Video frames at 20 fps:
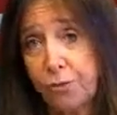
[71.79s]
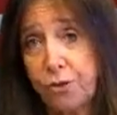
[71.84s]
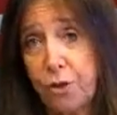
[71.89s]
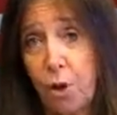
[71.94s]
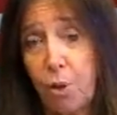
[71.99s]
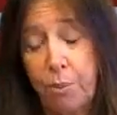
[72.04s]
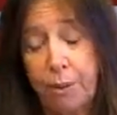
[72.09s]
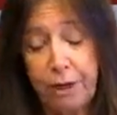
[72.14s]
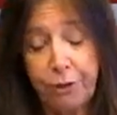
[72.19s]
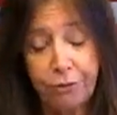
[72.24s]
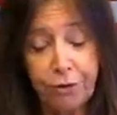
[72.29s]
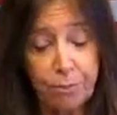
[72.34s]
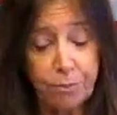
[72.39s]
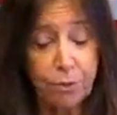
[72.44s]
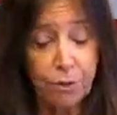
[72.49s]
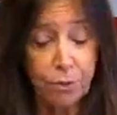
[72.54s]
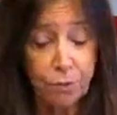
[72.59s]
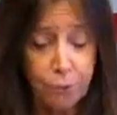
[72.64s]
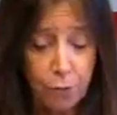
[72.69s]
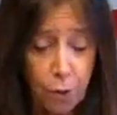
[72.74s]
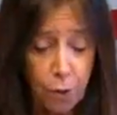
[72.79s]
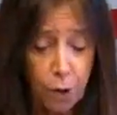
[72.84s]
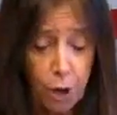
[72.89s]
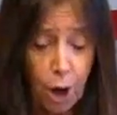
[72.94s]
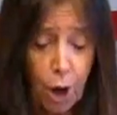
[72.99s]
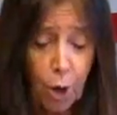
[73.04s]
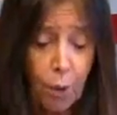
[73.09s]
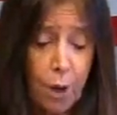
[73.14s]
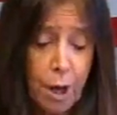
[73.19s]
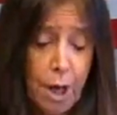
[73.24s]
So, but it's up to the
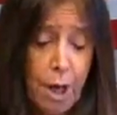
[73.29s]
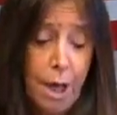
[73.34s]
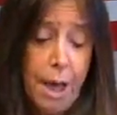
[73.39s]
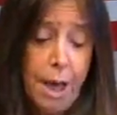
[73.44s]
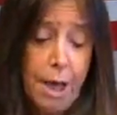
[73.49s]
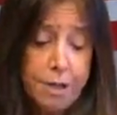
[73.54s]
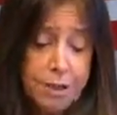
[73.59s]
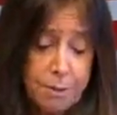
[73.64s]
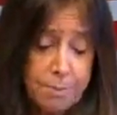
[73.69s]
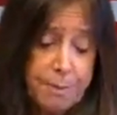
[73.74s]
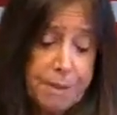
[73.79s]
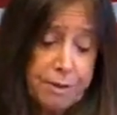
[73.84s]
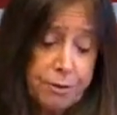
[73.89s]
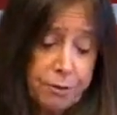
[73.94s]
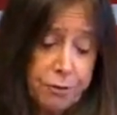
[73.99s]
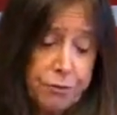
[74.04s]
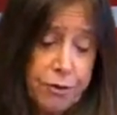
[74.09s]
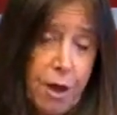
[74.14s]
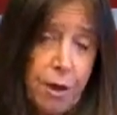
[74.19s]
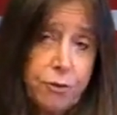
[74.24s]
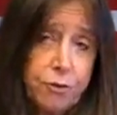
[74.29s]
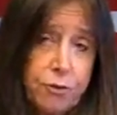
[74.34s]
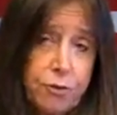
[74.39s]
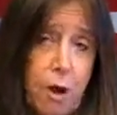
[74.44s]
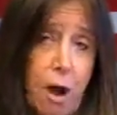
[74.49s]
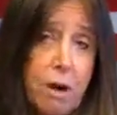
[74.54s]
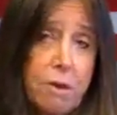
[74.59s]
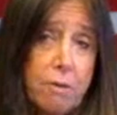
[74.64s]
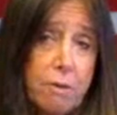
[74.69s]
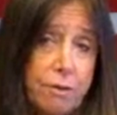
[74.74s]
Virgo to be the self
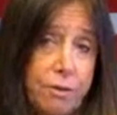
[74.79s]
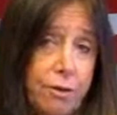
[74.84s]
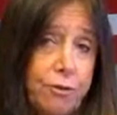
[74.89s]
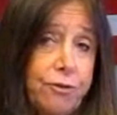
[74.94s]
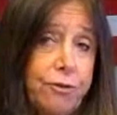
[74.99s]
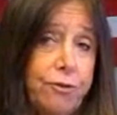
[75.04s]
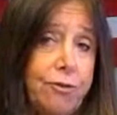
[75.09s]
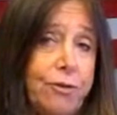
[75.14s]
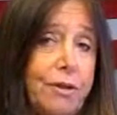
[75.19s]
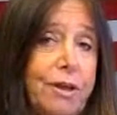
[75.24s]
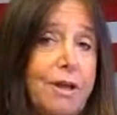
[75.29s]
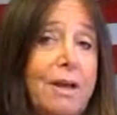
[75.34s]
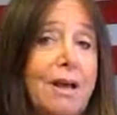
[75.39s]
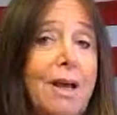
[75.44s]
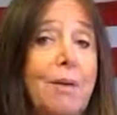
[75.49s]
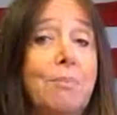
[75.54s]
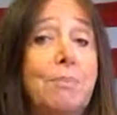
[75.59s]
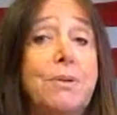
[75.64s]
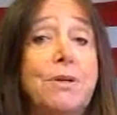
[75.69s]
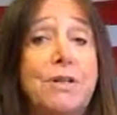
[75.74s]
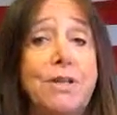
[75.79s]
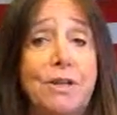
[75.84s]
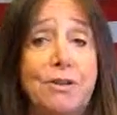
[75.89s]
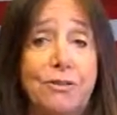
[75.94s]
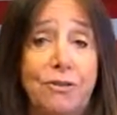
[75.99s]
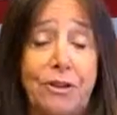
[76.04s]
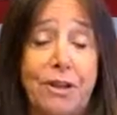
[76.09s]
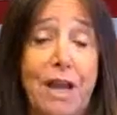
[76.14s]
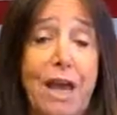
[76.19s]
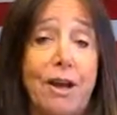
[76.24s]
starter, and this is the
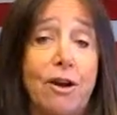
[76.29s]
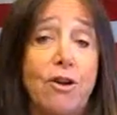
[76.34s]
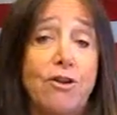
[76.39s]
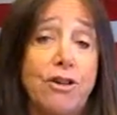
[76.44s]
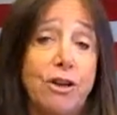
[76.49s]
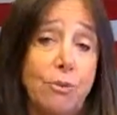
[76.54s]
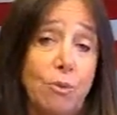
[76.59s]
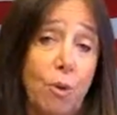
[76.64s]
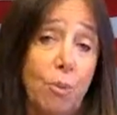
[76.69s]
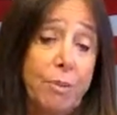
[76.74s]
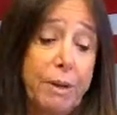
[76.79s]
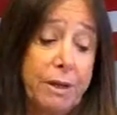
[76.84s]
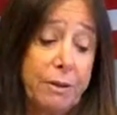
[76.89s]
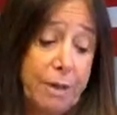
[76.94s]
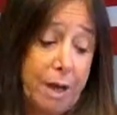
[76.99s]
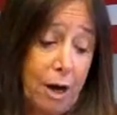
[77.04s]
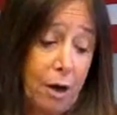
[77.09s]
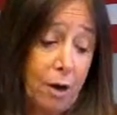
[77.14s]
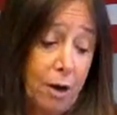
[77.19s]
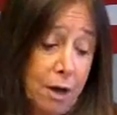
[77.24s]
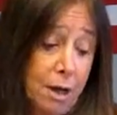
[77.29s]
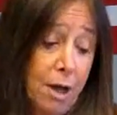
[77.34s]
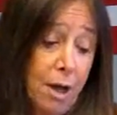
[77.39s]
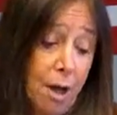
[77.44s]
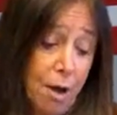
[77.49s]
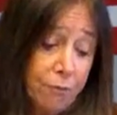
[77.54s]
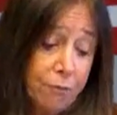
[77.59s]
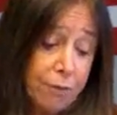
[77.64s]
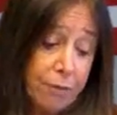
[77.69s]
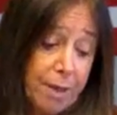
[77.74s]
impetus, the energy will be there
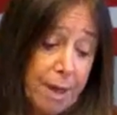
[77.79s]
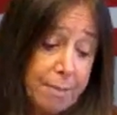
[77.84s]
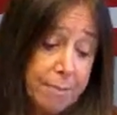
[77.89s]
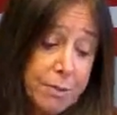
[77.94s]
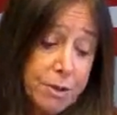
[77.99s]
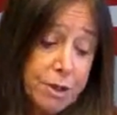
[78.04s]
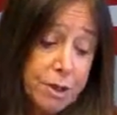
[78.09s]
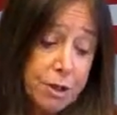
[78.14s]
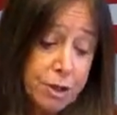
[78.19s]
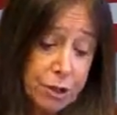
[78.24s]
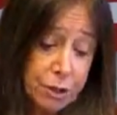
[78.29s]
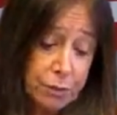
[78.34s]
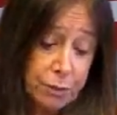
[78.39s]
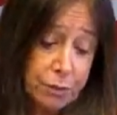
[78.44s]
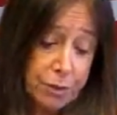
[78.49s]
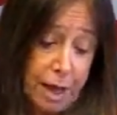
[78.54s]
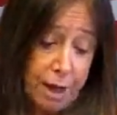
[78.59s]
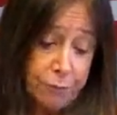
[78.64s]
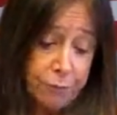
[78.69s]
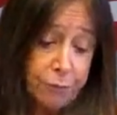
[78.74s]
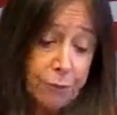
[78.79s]
for them to do that.